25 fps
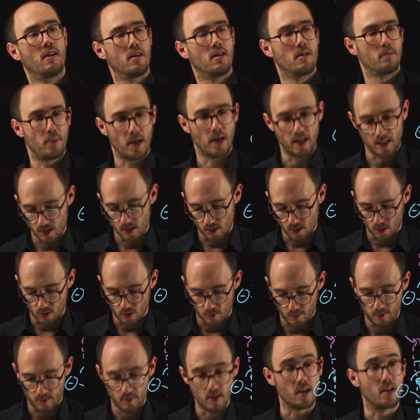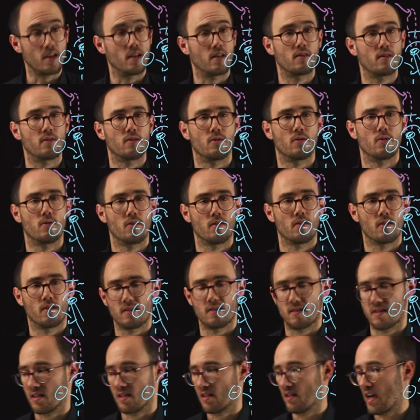pendulum into
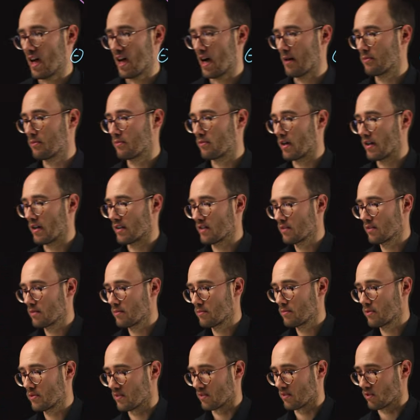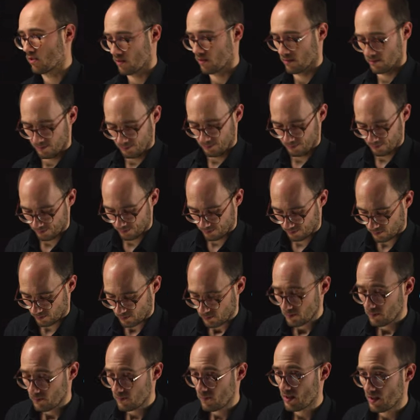the upright position.
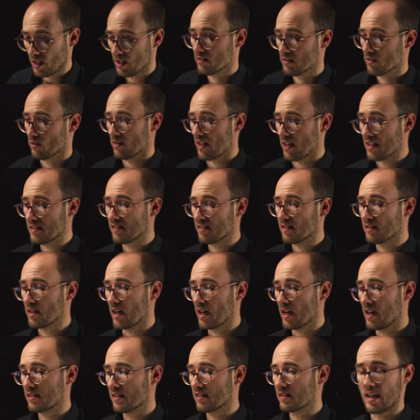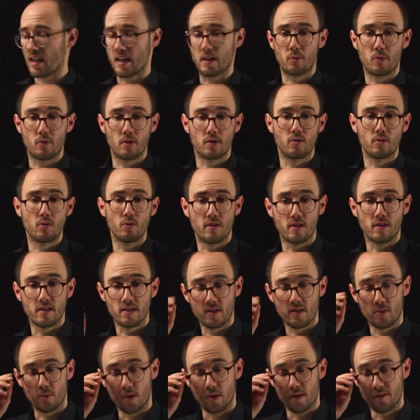So that's the task, and we do
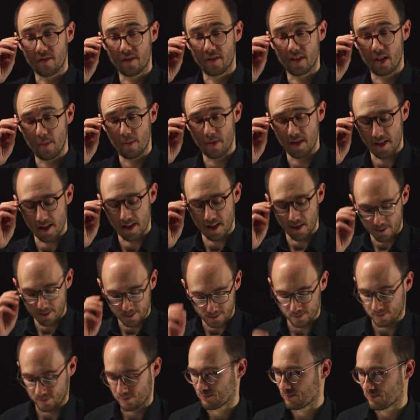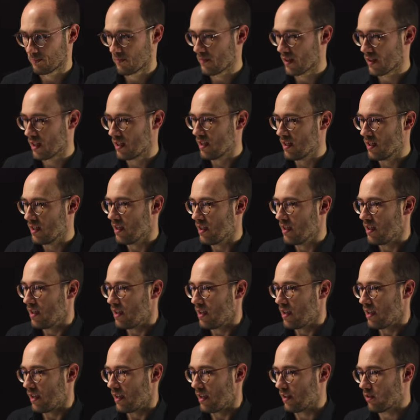this with DPC.
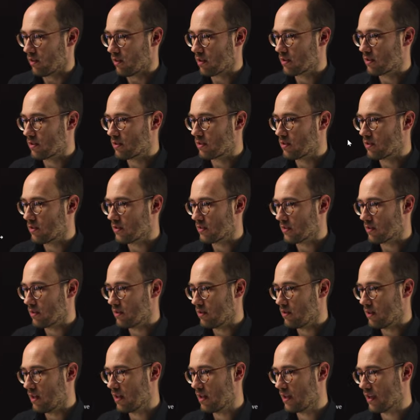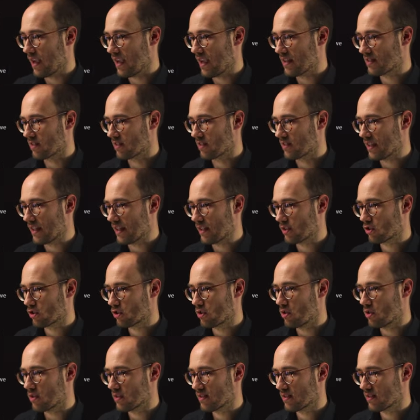In order to do so, as a stage
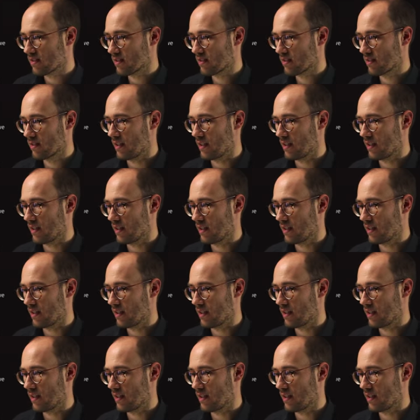cost,